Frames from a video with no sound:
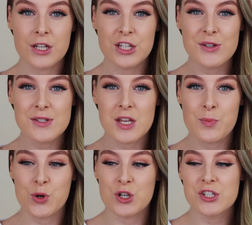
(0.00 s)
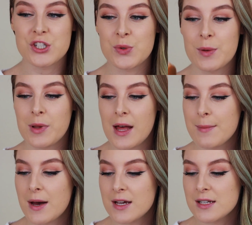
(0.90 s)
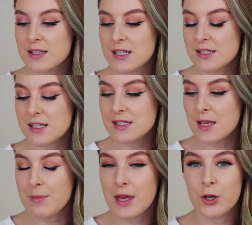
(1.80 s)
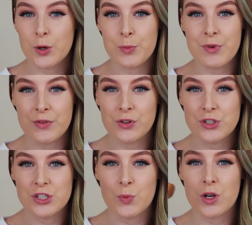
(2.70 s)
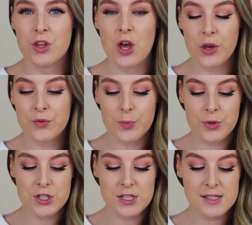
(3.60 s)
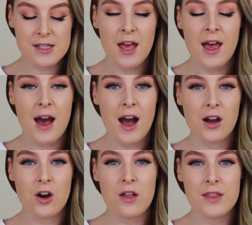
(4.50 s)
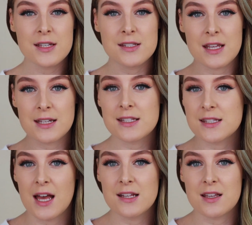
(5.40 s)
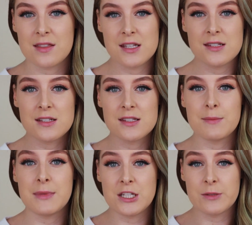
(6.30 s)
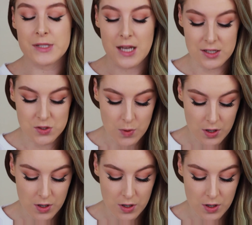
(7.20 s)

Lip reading: I'm going to use a brush to apply mine. This is a Makeup Revolution, one of the oval brushes. I got this in a set and this is the medium sized